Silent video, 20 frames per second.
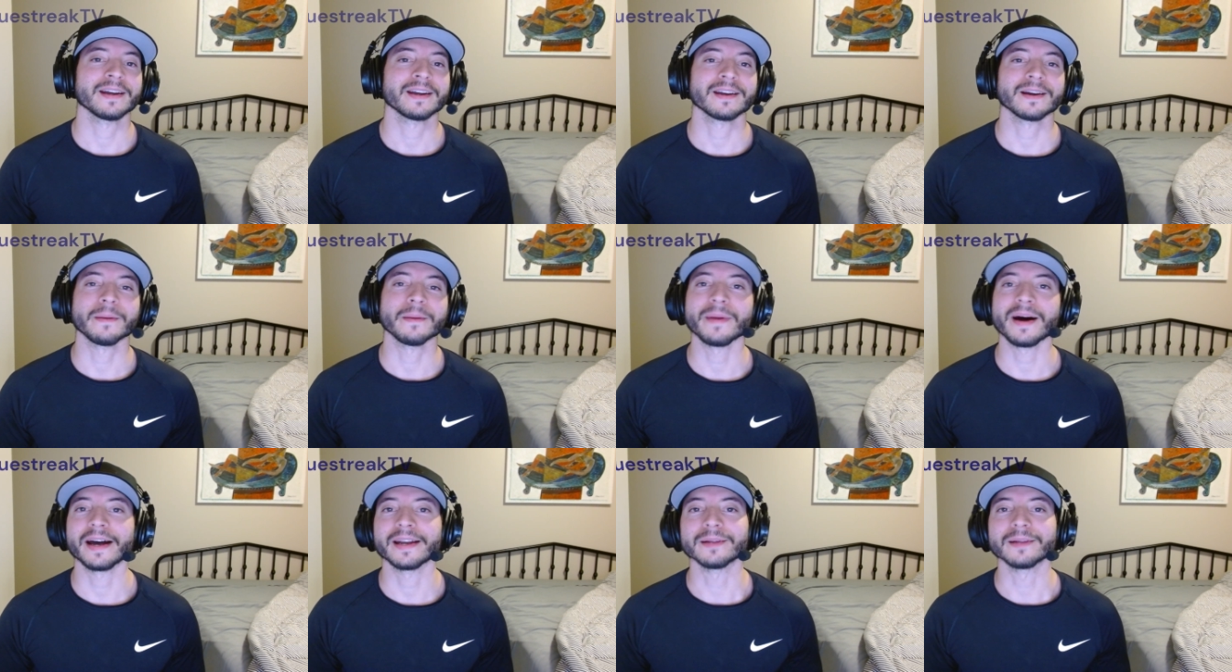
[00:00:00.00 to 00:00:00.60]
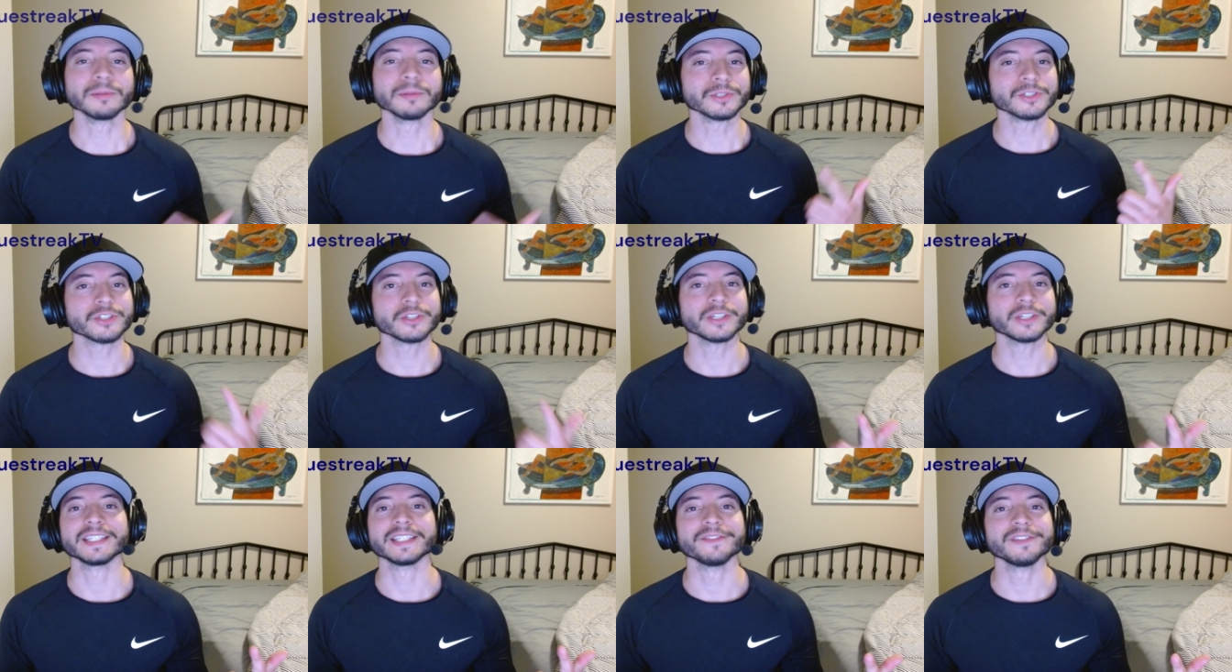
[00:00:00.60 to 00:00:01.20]
Come by to
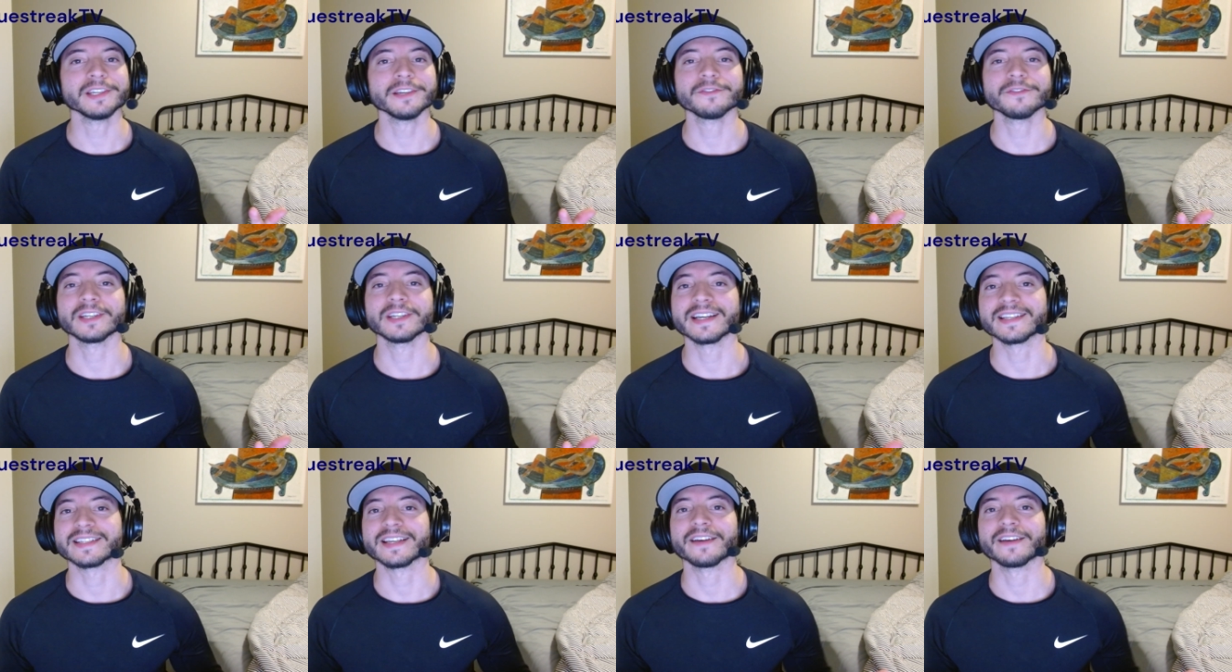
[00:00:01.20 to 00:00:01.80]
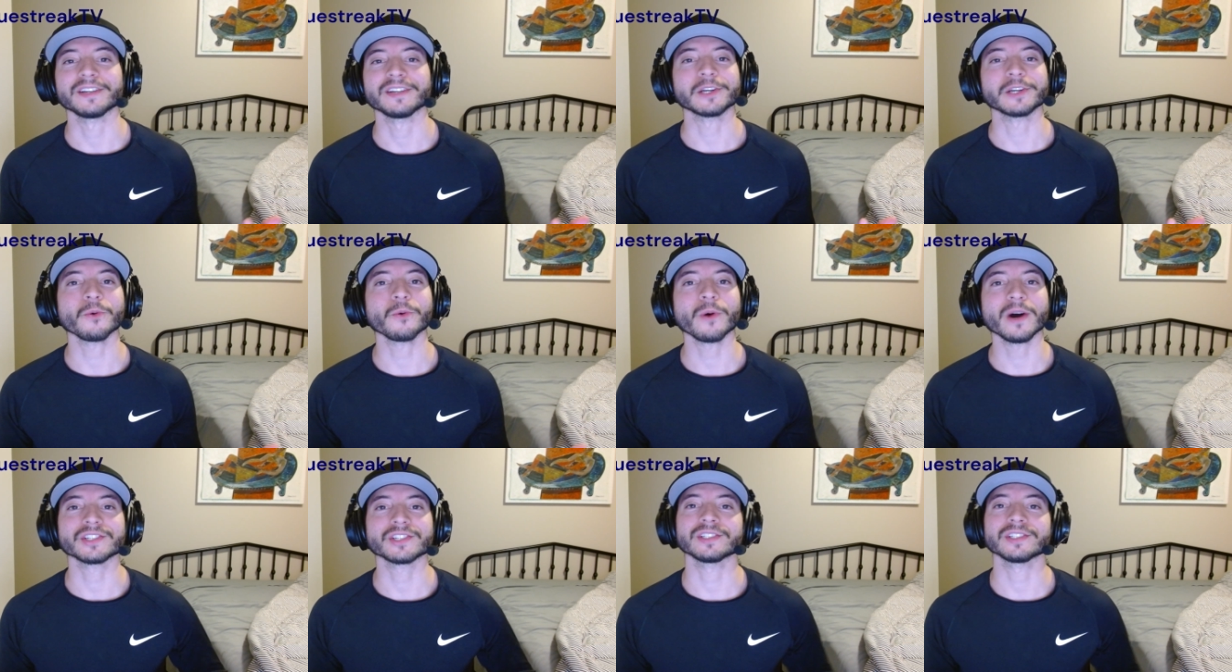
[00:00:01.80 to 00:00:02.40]
Bluestreaktv if you guys have any
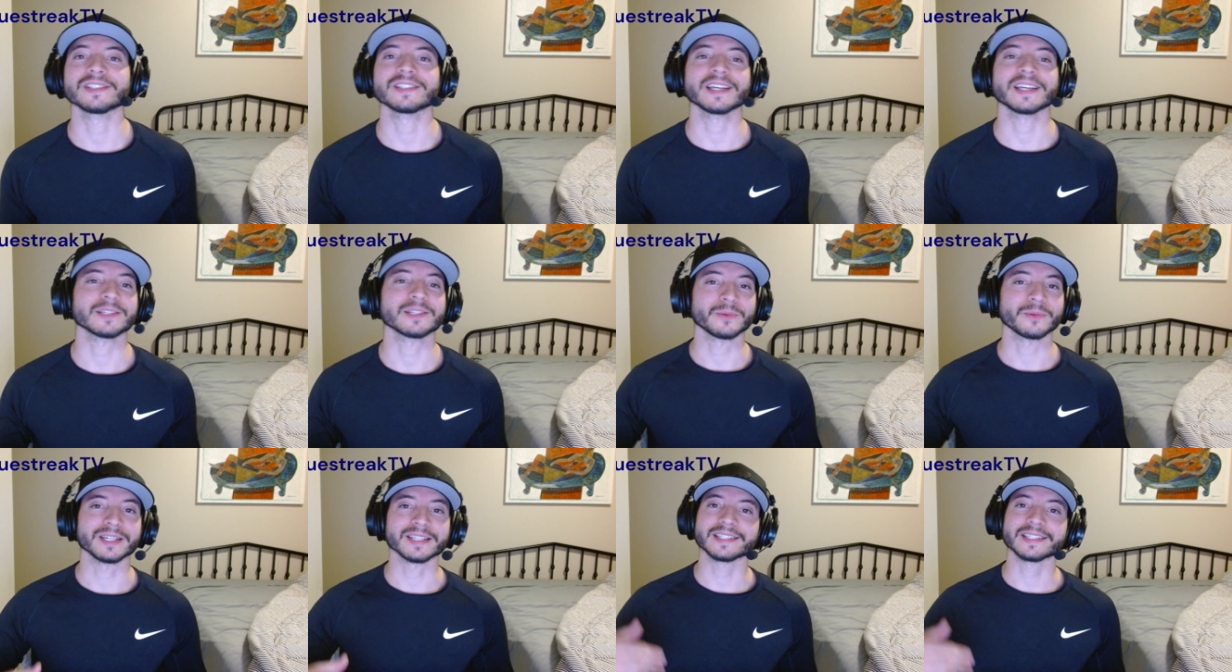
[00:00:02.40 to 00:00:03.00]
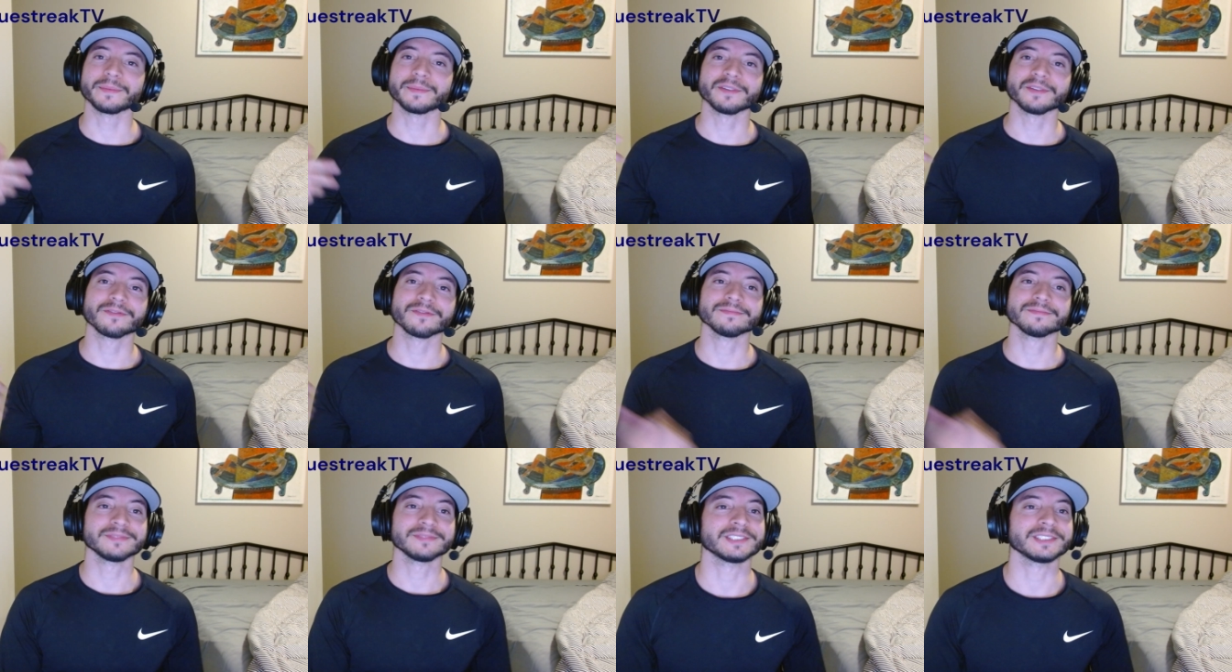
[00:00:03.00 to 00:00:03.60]
questions. You guys want to see me
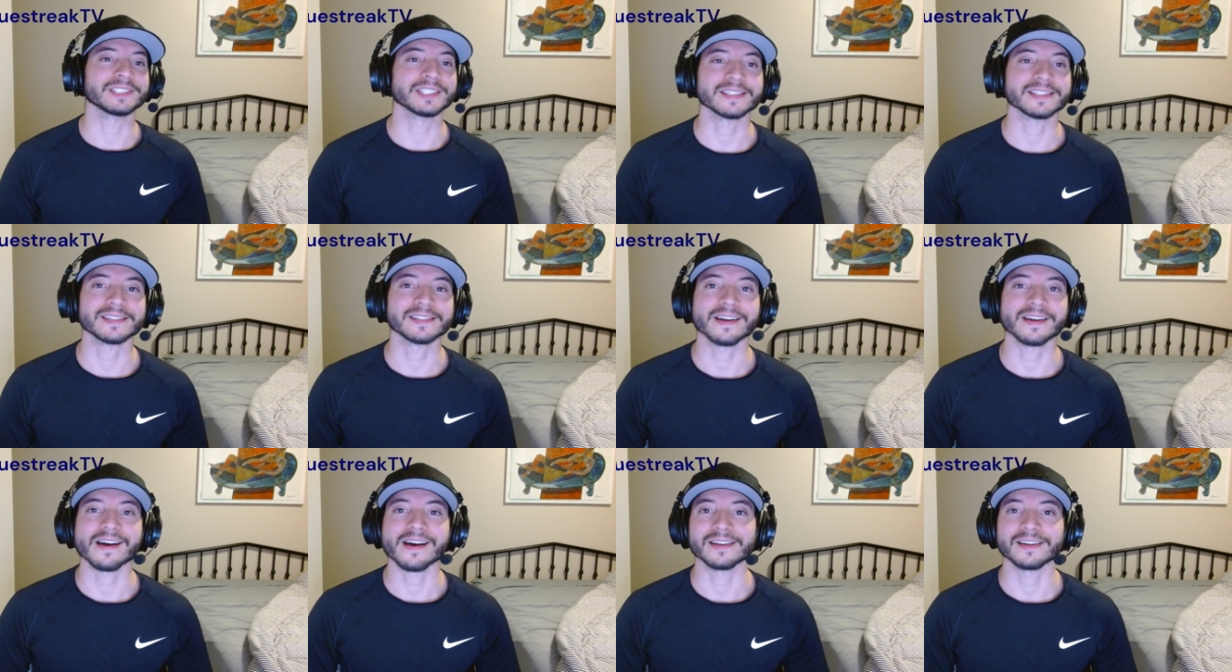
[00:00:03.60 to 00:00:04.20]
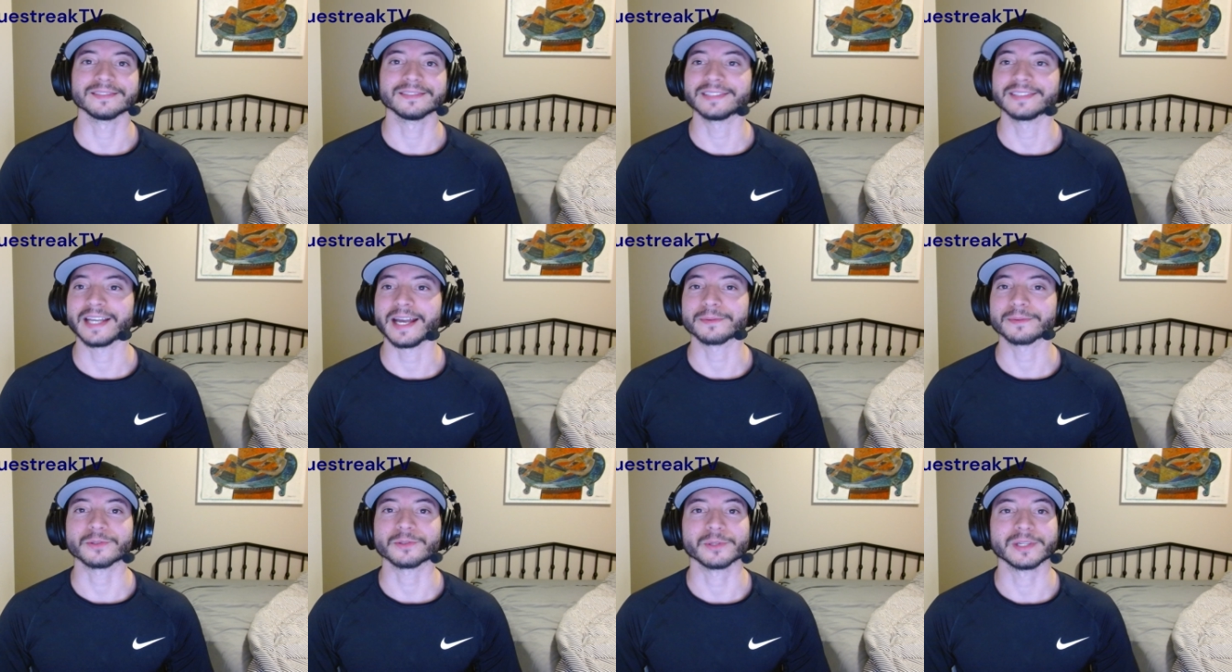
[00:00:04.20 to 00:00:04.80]
just
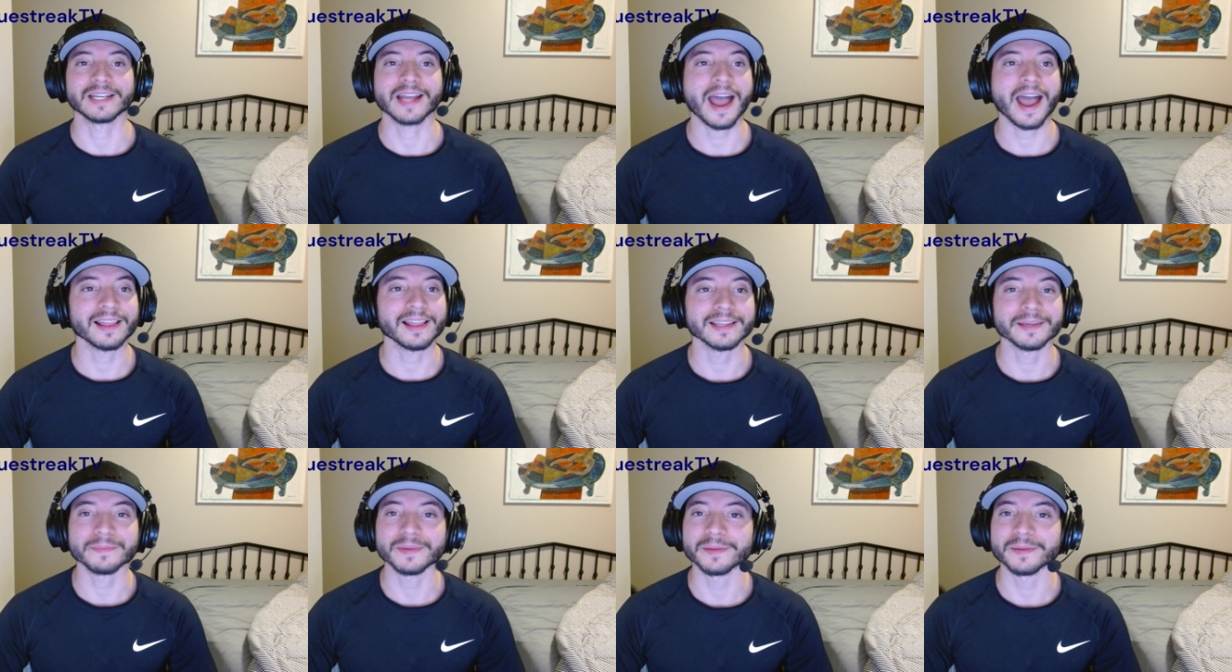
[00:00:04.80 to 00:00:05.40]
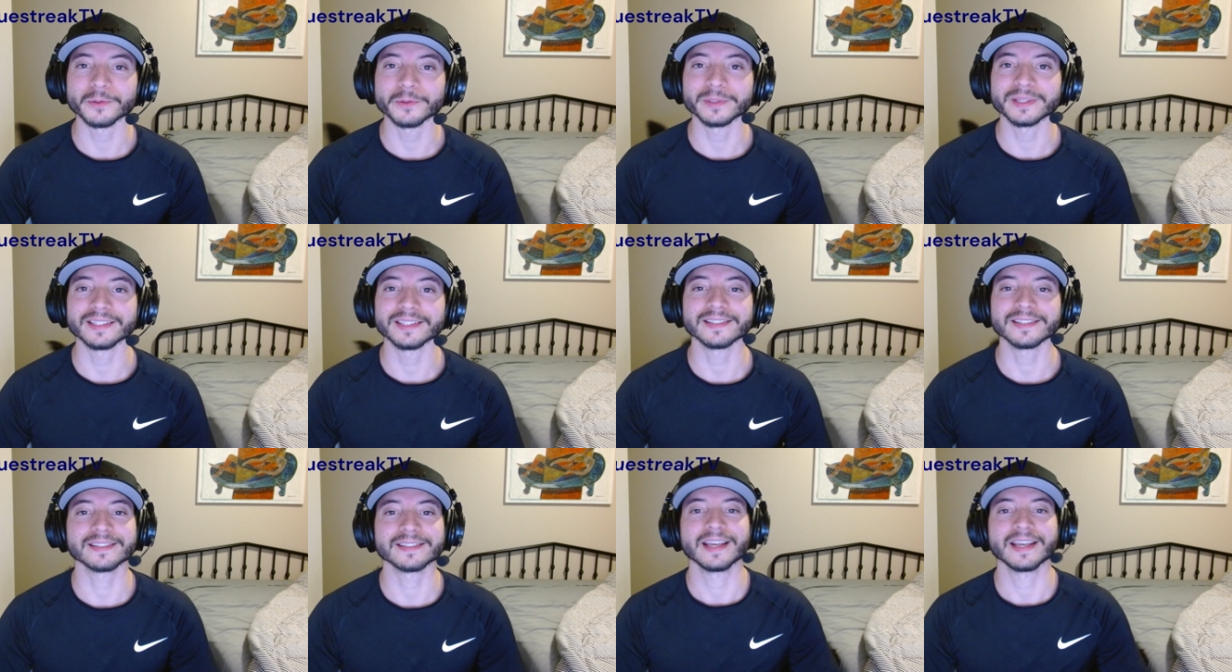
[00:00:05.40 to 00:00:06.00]
absolutely annihilate people with
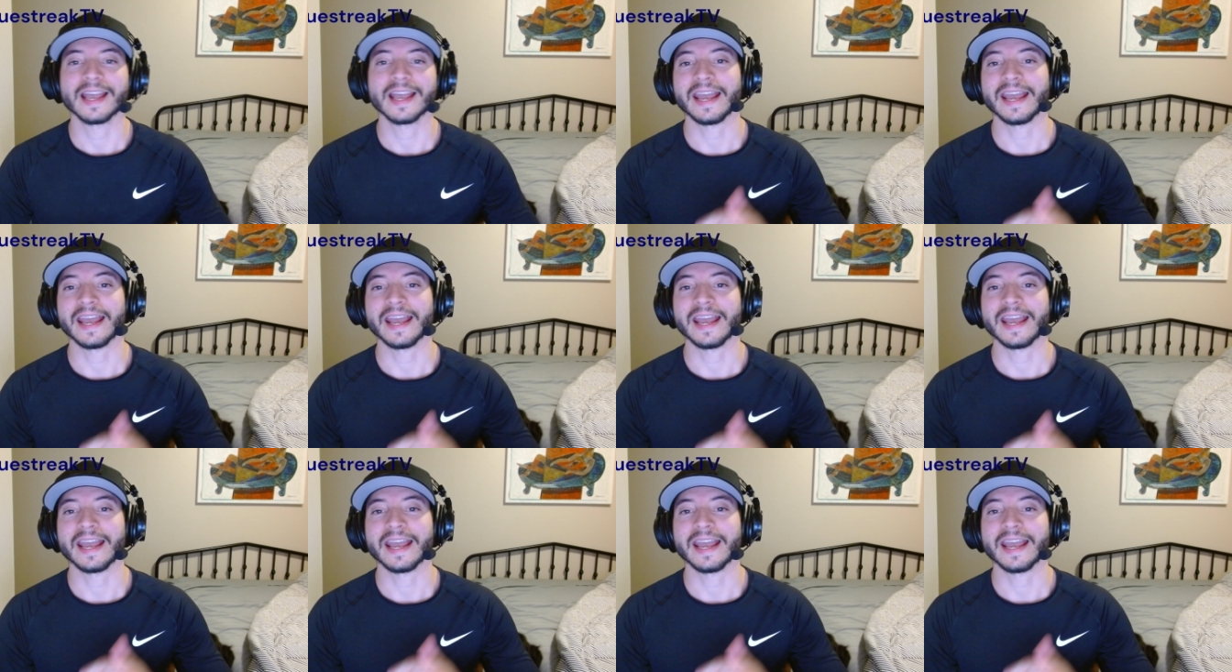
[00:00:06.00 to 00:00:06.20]
this.